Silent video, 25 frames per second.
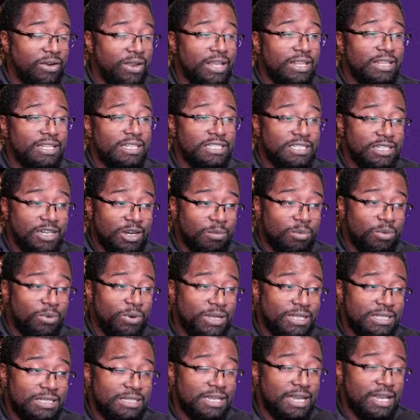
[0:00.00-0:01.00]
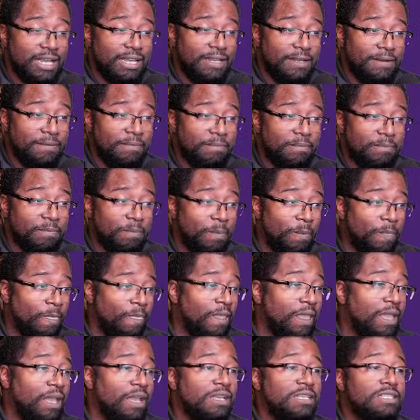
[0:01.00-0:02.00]
in the SharePoint site.
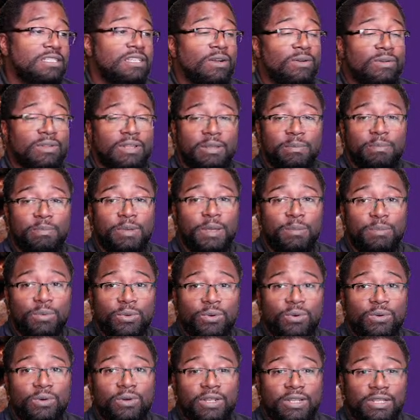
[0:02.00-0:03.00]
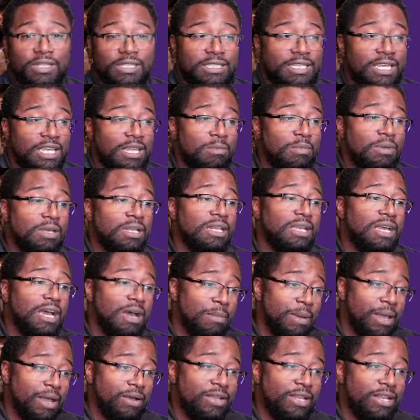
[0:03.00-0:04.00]
Certainly people in the team could
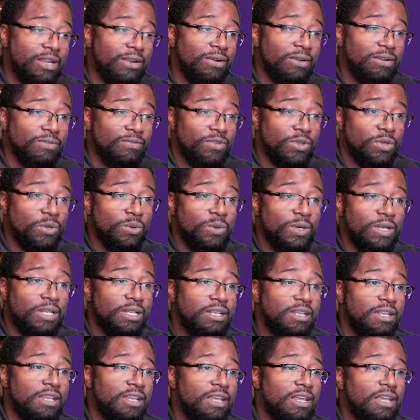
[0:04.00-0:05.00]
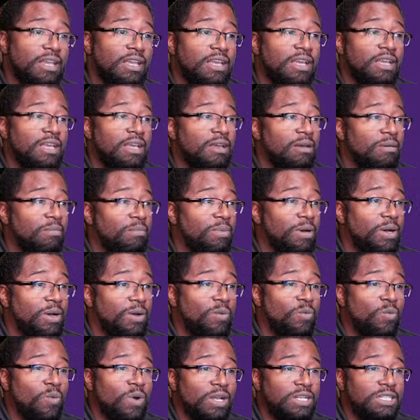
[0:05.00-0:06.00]
come out here to view it
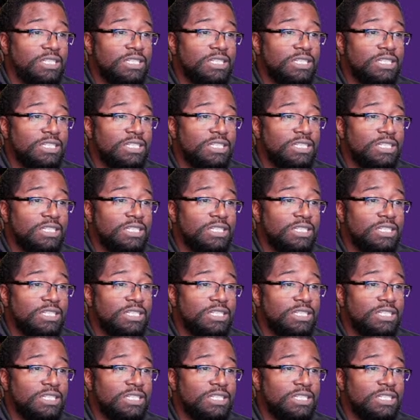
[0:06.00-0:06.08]
but one